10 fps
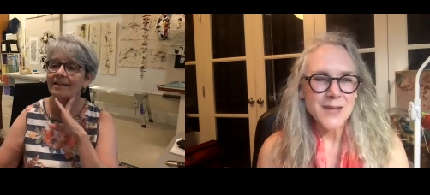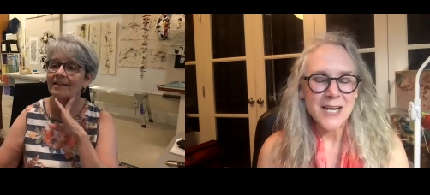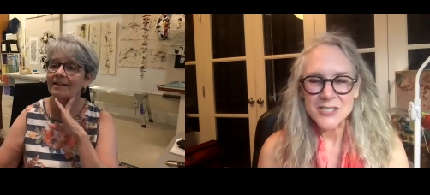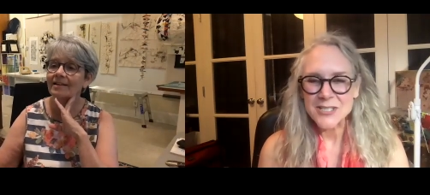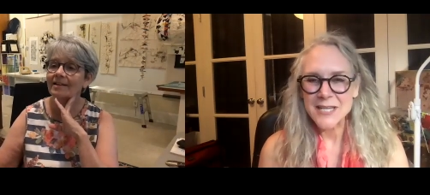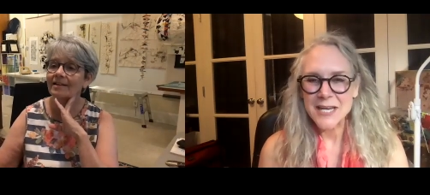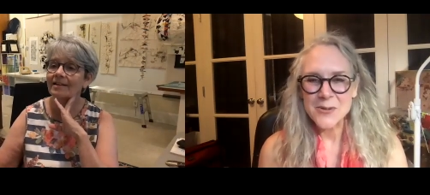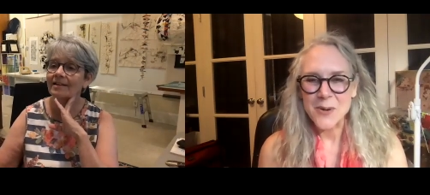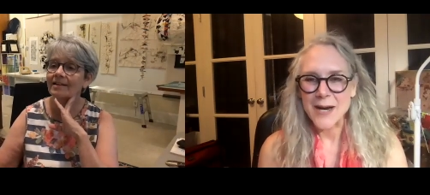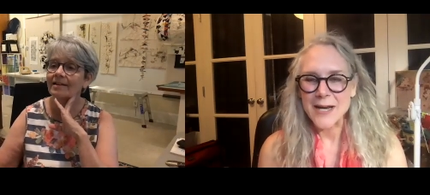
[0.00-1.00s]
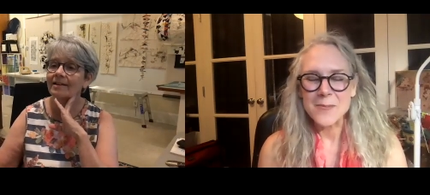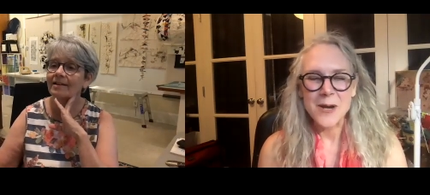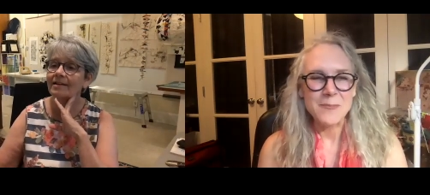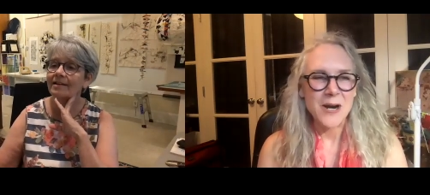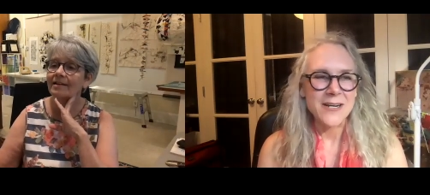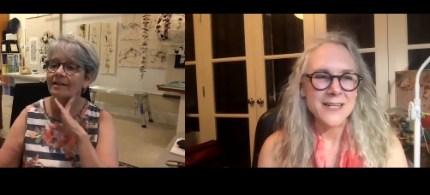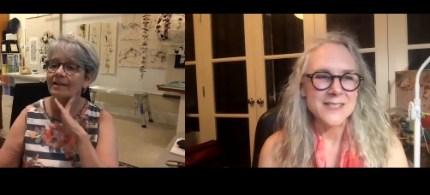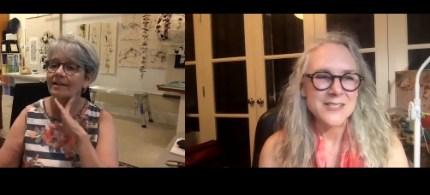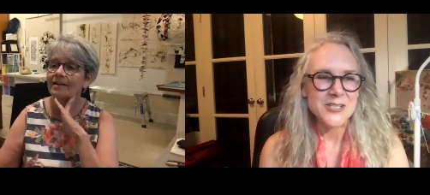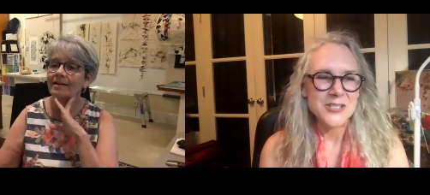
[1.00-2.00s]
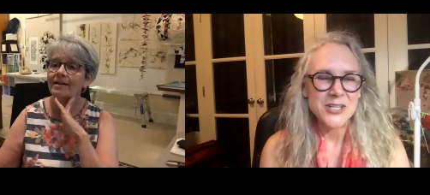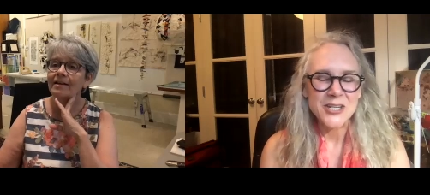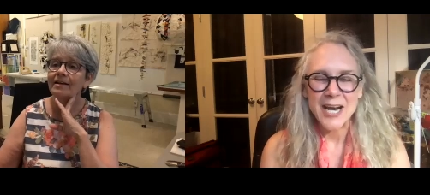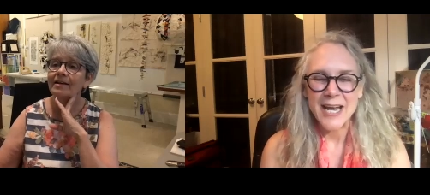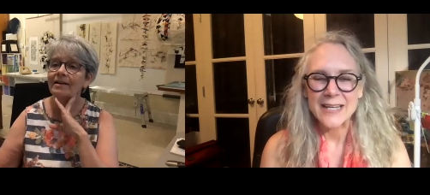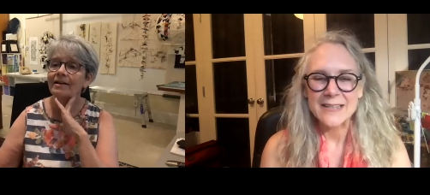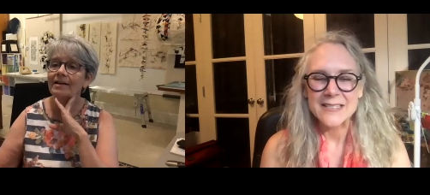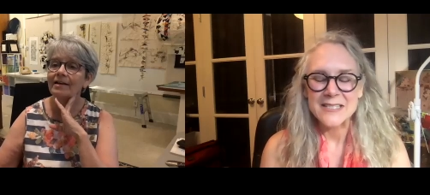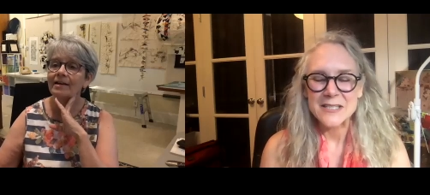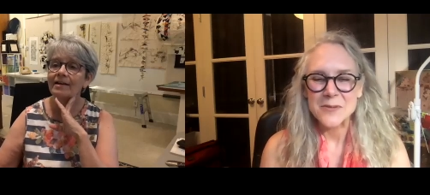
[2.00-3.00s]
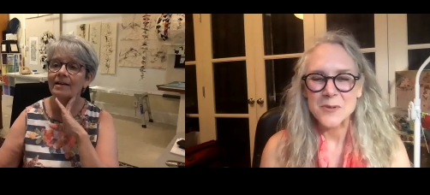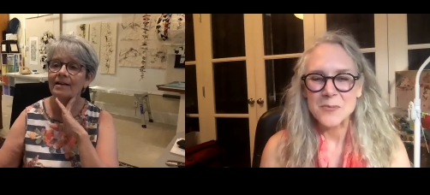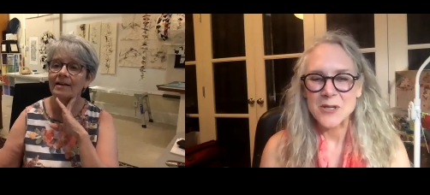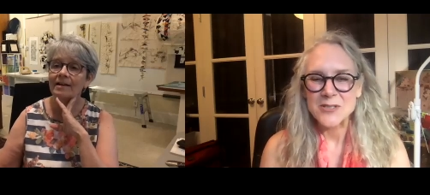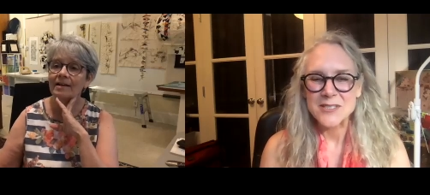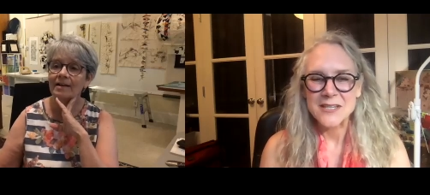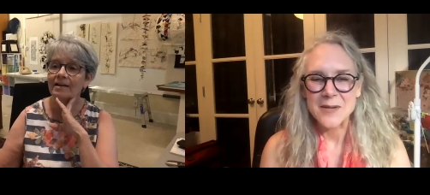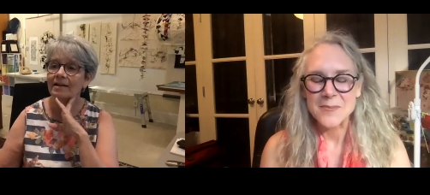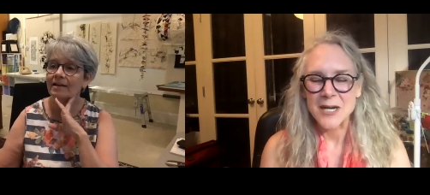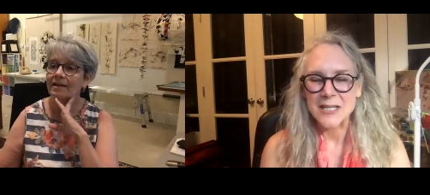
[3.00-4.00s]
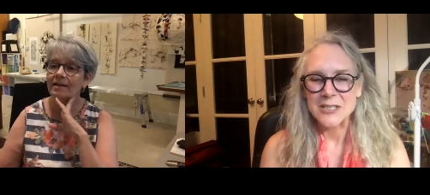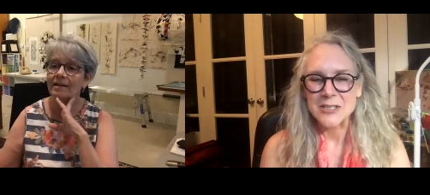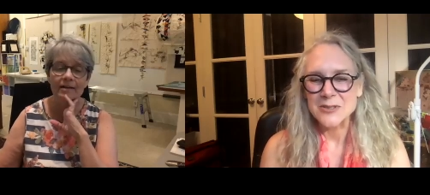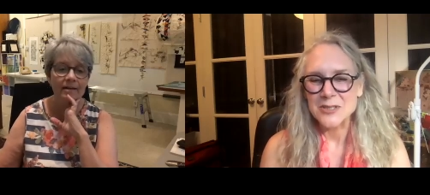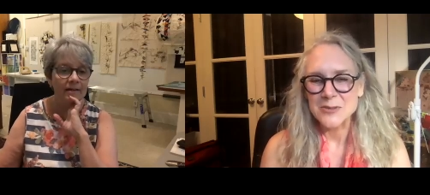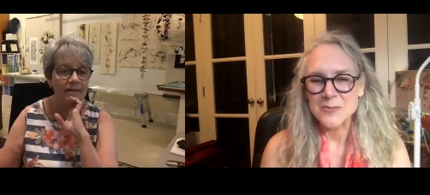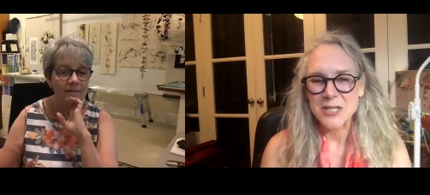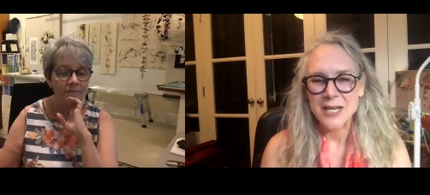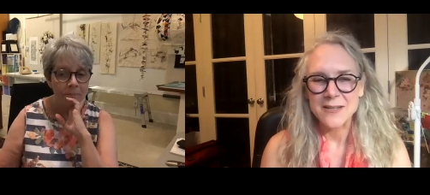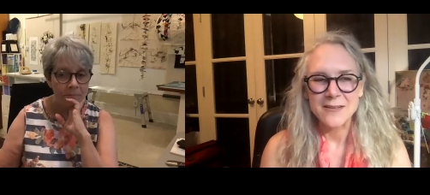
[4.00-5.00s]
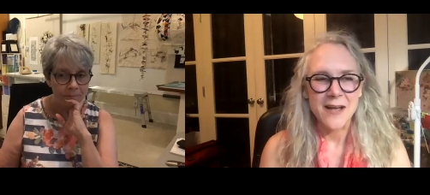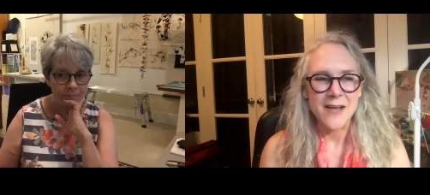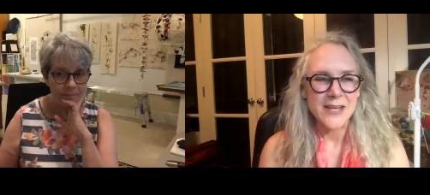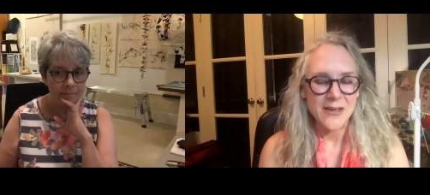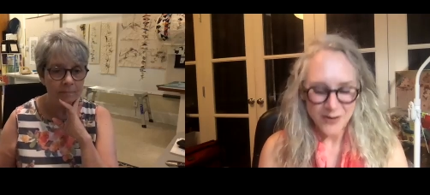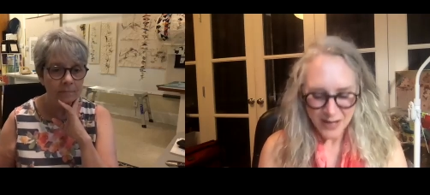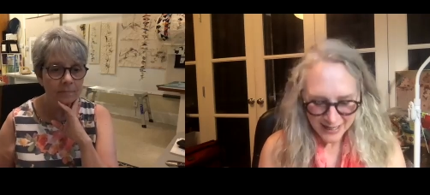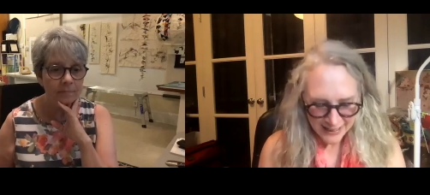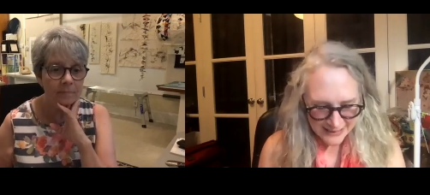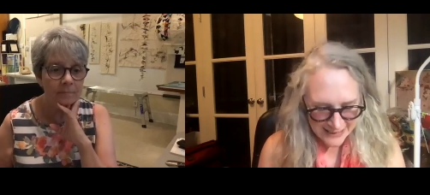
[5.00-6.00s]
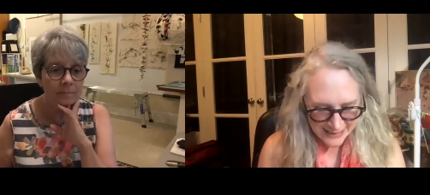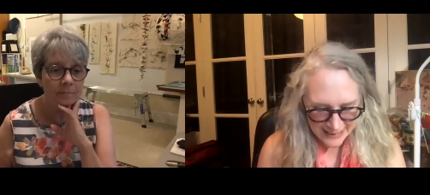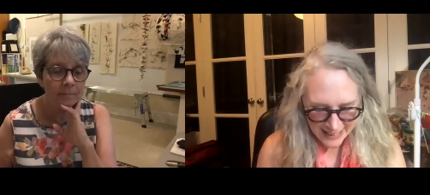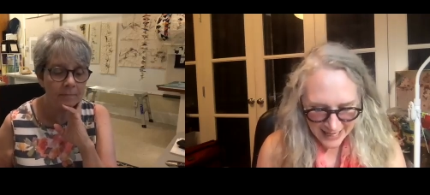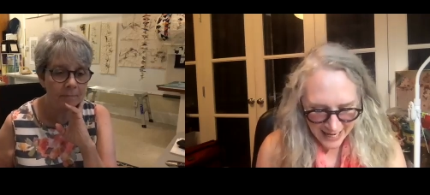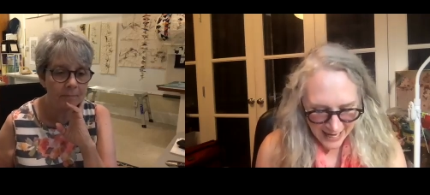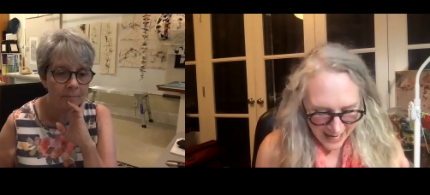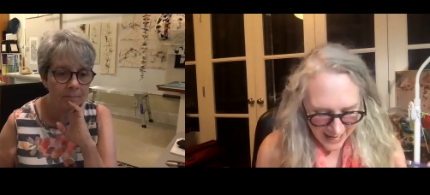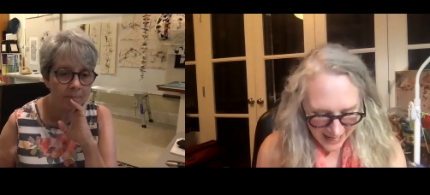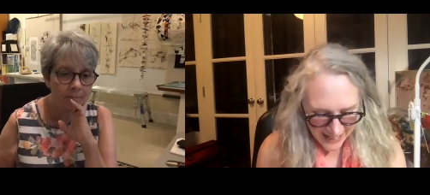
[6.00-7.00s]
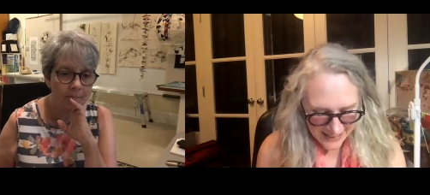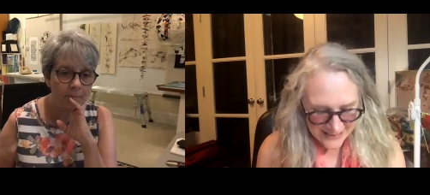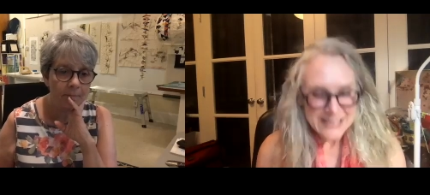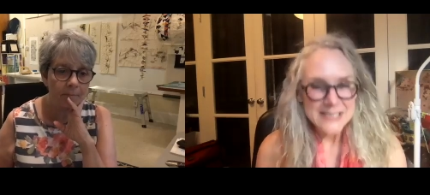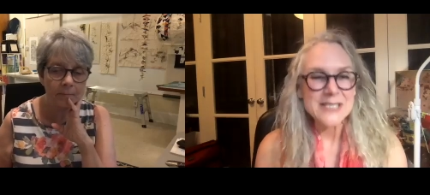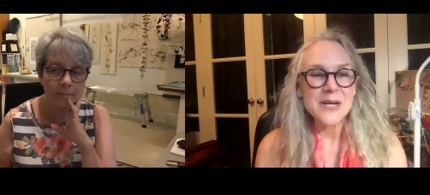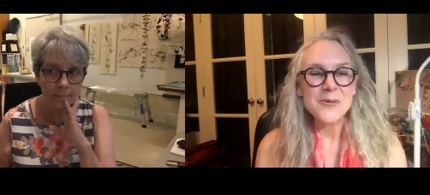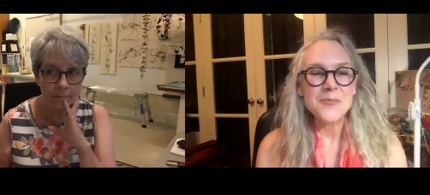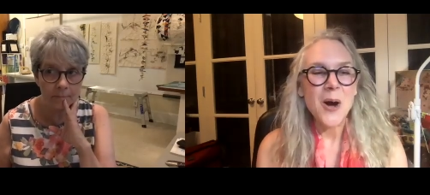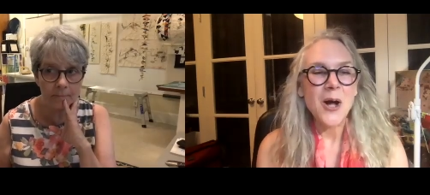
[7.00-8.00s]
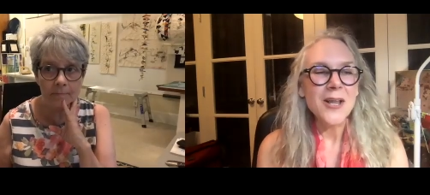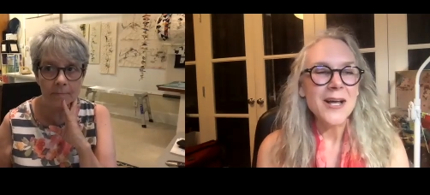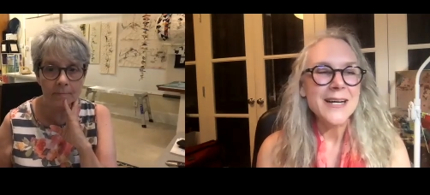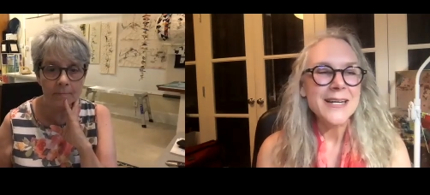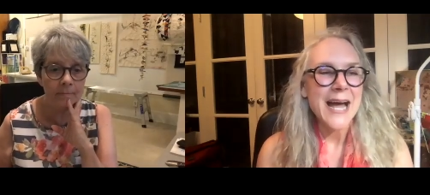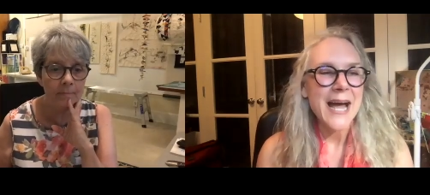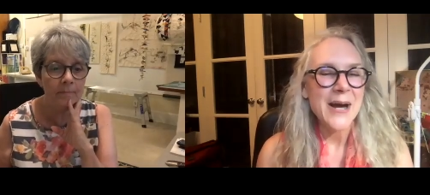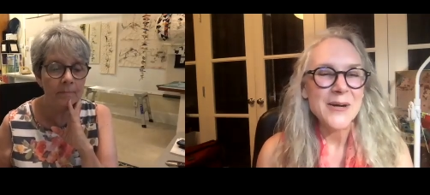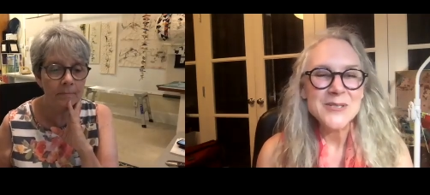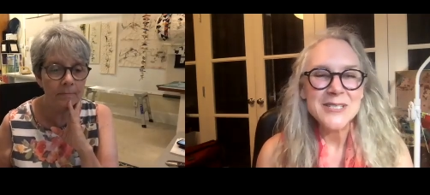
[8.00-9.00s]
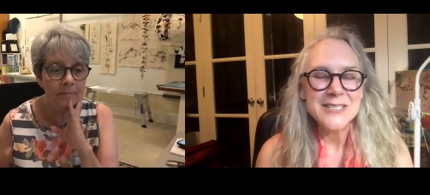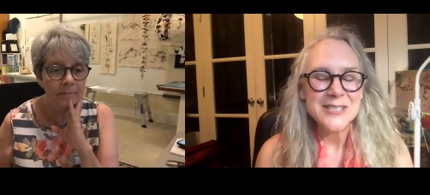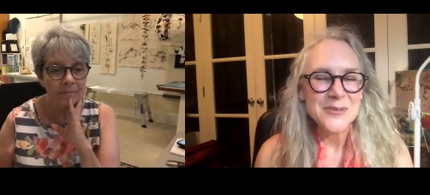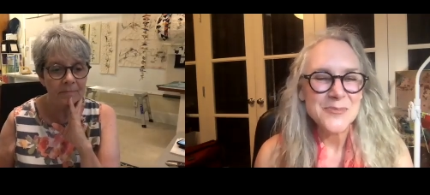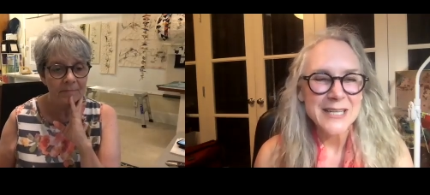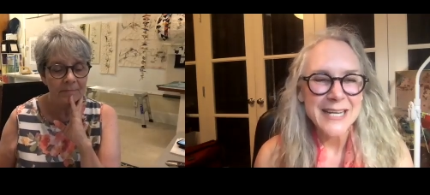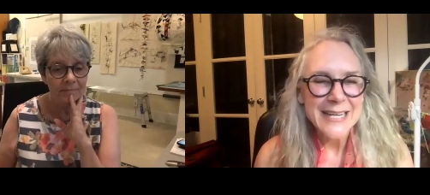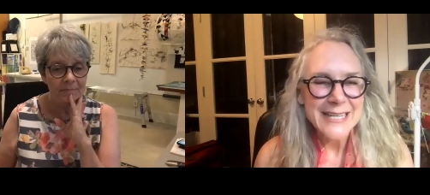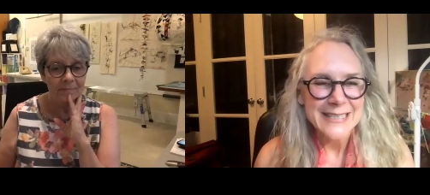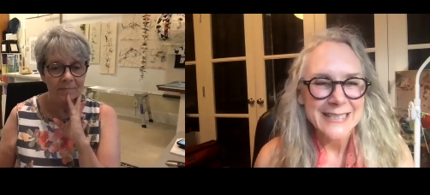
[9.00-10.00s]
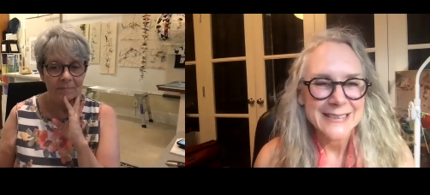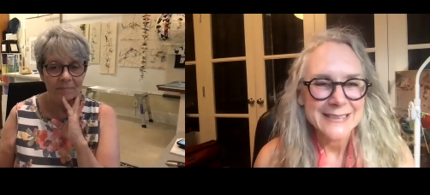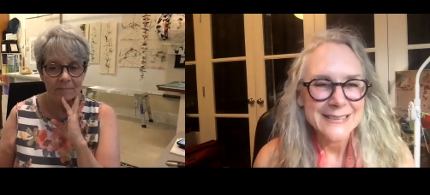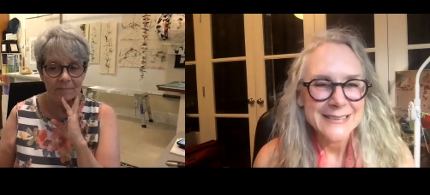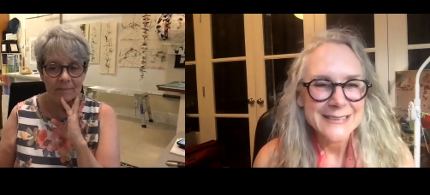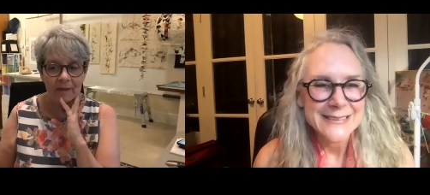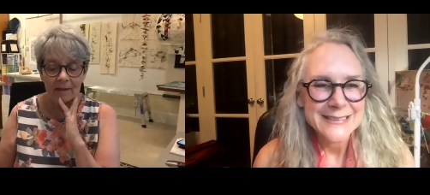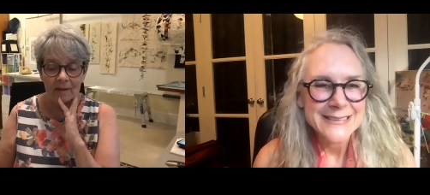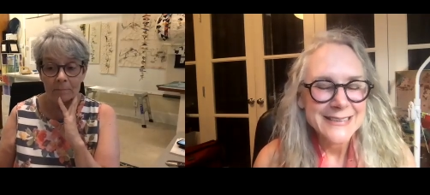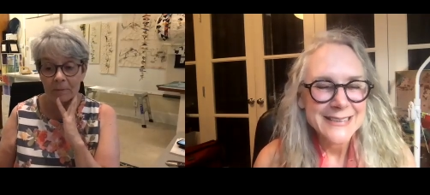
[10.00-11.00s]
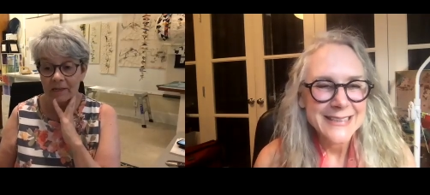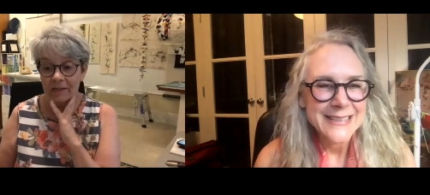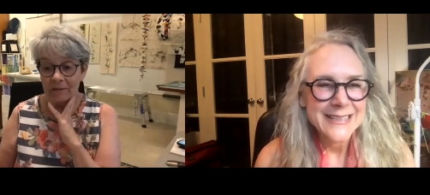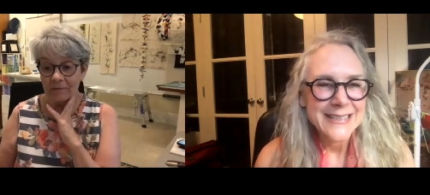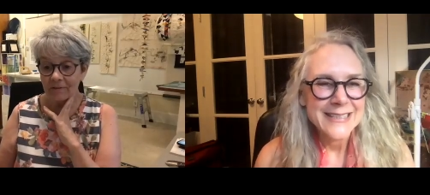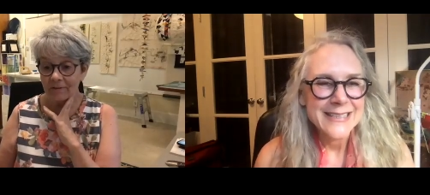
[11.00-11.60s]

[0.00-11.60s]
Speaker 1: should say who I am. I'm Ariane Zurcher, and this is going to be posted on my YouTube channel, On the Other Hand. And so, Paula, how did you begin? Begin